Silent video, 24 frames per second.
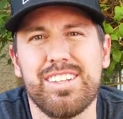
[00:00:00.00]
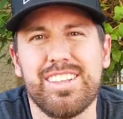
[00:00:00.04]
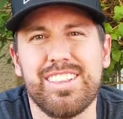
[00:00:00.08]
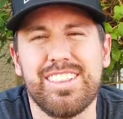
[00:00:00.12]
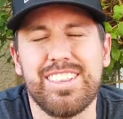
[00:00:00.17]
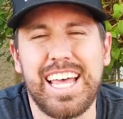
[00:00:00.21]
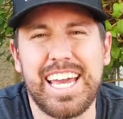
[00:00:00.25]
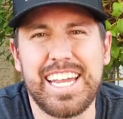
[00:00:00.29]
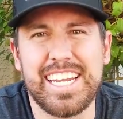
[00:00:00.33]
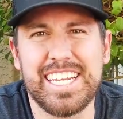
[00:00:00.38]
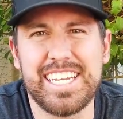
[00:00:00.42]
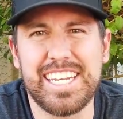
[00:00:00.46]

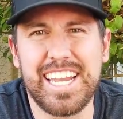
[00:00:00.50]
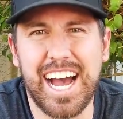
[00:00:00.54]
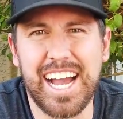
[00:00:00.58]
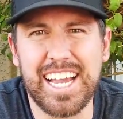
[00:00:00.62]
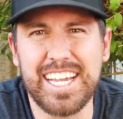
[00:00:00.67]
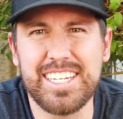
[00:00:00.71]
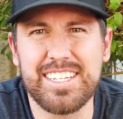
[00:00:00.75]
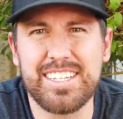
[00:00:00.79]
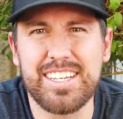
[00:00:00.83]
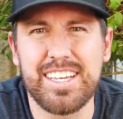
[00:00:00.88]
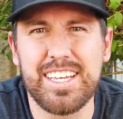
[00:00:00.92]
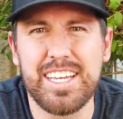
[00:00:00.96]
late at
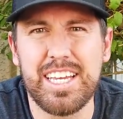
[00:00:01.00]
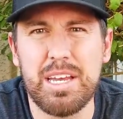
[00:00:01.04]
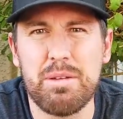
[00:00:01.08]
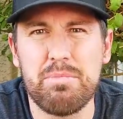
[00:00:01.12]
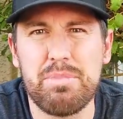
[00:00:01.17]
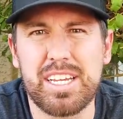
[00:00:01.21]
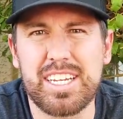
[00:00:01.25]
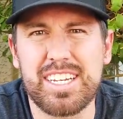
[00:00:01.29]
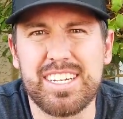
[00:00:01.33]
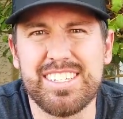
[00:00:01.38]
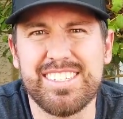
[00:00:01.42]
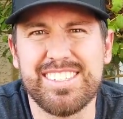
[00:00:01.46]
night
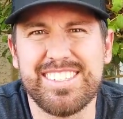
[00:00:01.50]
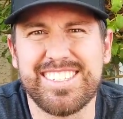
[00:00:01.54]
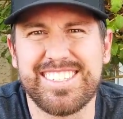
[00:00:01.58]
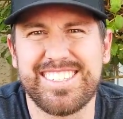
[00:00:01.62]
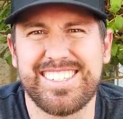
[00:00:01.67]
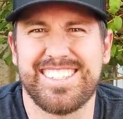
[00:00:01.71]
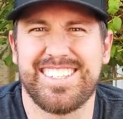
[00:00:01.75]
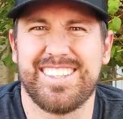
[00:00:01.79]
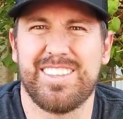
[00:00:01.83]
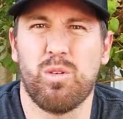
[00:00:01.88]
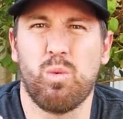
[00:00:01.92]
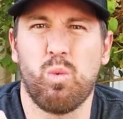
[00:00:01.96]

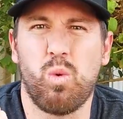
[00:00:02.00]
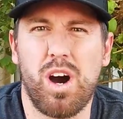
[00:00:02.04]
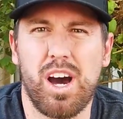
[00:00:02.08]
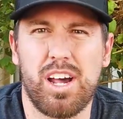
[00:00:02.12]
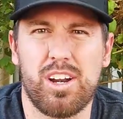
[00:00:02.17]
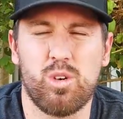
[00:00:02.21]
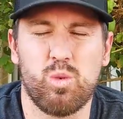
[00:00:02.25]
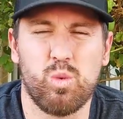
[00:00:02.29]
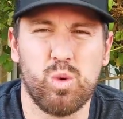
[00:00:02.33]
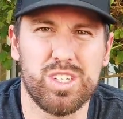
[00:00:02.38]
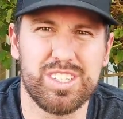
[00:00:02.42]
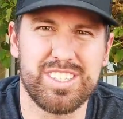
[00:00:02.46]
because the
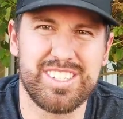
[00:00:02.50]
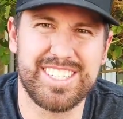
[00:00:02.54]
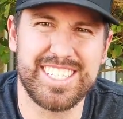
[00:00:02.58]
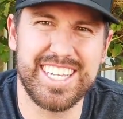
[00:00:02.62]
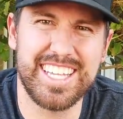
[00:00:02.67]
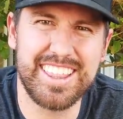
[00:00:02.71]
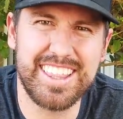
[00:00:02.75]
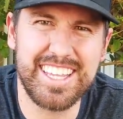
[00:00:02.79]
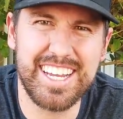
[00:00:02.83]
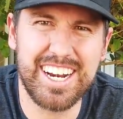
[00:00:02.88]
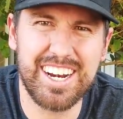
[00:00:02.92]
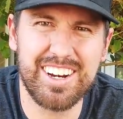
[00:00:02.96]
water will
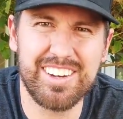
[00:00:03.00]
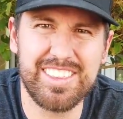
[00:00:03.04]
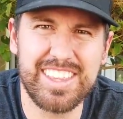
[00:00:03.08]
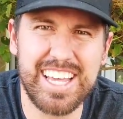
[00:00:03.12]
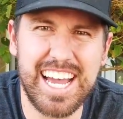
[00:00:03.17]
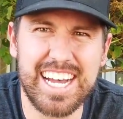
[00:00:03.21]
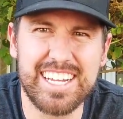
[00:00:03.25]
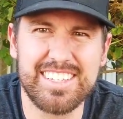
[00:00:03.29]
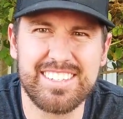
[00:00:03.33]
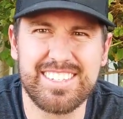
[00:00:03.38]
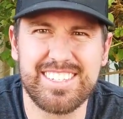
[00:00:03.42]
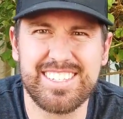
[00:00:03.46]
sit there.
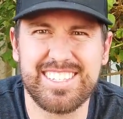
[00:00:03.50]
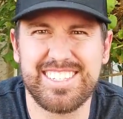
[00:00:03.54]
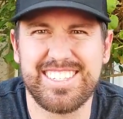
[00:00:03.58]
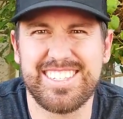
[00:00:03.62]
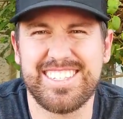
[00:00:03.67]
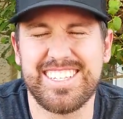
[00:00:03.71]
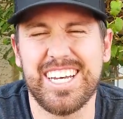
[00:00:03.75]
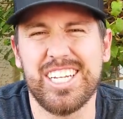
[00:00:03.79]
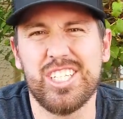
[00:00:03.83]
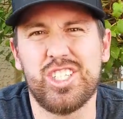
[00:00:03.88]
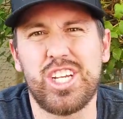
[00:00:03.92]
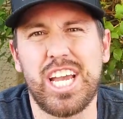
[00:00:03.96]

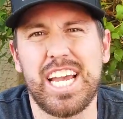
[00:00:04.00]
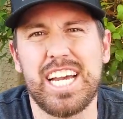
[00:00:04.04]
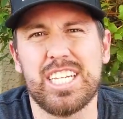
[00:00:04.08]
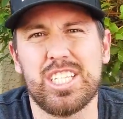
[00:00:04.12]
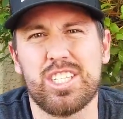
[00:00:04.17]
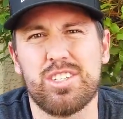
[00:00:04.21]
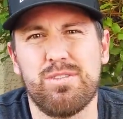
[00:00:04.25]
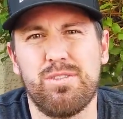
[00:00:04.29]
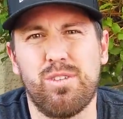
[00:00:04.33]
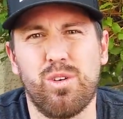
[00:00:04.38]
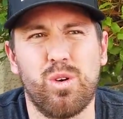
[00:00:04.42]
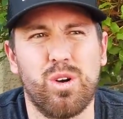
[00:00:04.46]
That's a
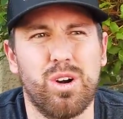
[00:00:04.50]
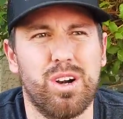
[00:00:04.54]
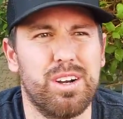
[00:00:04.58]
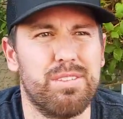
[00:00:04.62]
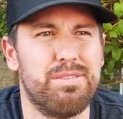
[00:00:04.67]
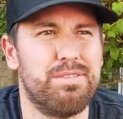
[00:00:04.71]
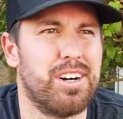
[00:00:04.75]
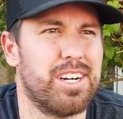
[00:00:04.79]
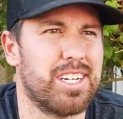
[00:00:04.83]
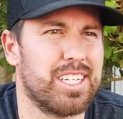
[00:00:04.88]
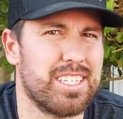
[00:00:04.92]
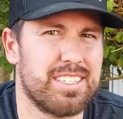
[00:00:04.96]
chance for
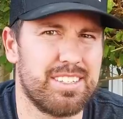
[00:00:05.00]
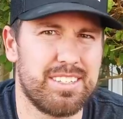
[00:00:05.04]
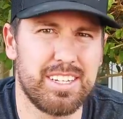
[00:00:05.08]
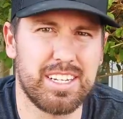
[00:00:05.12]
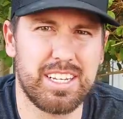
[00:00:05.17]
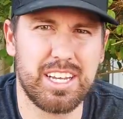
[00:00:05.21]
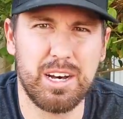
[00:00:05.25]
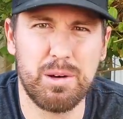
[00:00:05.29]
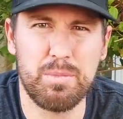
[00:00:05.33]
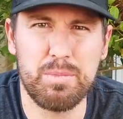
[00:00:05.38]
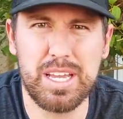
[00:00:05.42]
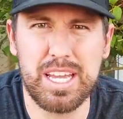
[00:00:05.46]
fungus to
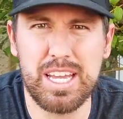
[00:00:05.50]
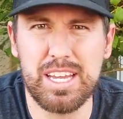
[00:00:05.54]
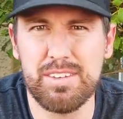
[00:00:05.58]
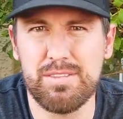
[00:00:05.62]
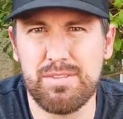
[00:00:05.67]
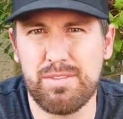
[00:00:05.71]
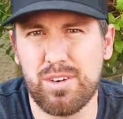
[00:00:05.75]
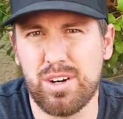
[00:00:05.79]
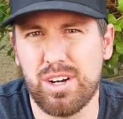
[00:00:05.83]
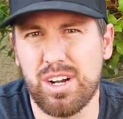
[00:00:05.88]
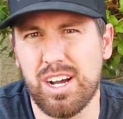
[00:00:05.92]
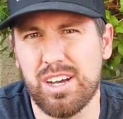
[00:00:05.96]
come in,
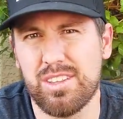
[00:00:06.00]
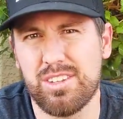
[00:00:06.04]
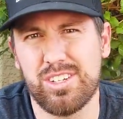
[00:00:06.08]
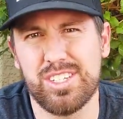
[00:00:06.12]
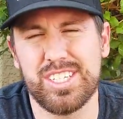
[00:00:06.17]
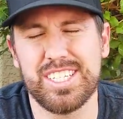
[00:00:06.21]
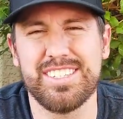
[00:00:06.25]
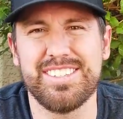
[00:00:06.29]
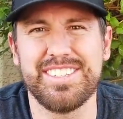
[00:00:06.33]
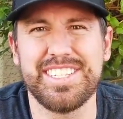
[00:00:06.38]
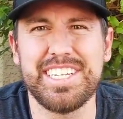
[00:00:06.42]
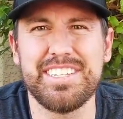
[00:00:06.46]
for other
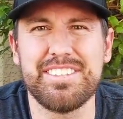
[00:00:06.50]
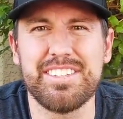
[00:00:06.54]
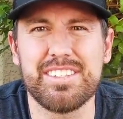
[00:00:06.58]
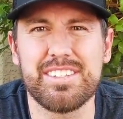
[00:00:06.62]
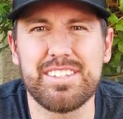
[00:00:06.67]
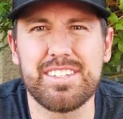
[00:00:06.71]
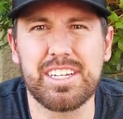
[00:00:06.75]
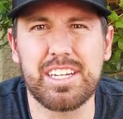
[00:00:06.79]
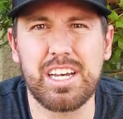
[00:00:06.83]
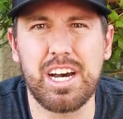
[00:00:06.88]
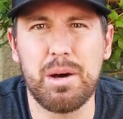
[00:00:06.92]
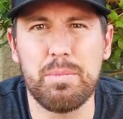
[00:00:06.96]
diseases
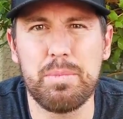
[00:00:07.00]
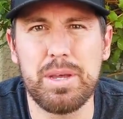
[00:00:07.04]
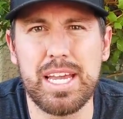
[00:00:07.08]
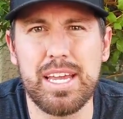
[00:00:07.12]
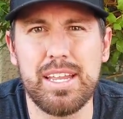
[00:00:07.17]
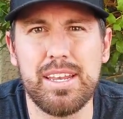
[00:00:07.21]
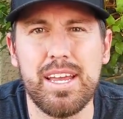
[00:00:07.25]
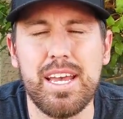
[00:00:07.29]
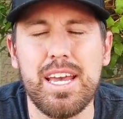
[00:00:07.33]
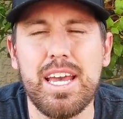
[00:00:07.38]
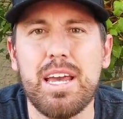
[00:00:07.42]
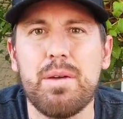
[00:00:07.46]
to come
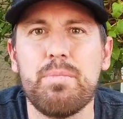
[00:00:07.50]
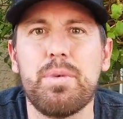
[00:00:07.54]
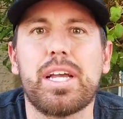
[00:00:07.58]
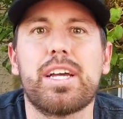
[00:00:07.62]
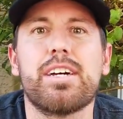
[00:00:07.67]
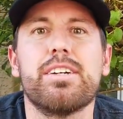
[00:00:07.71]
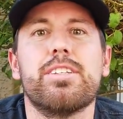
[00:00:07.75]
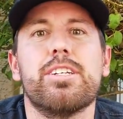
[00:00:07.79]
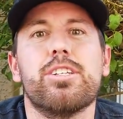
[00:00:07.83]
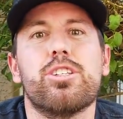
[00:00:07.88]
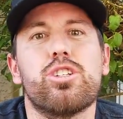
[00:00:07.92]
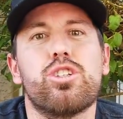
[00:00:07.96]
in
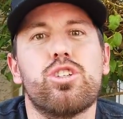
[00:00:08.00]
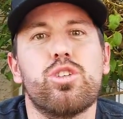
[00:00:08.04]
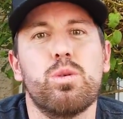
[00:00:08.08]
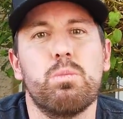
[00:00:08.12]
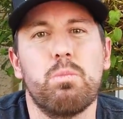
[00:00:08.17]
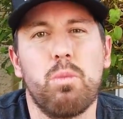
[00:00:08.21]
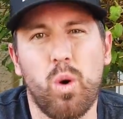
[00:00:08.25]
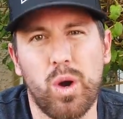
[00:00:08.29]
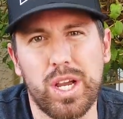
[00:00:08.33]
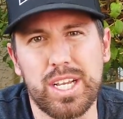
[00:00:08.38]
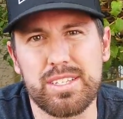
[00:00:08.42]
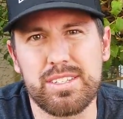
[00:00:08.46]
because it's too
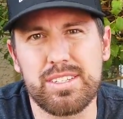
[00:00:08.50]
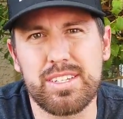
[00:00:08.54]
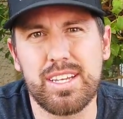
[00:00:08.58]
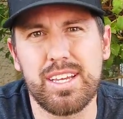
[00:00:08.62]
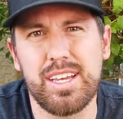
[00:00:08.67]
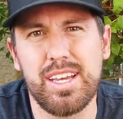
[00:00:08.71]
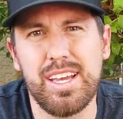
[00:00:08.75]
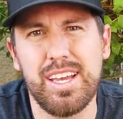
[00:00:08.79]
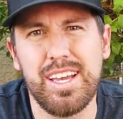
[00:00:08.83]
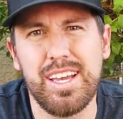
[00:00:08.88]
moist.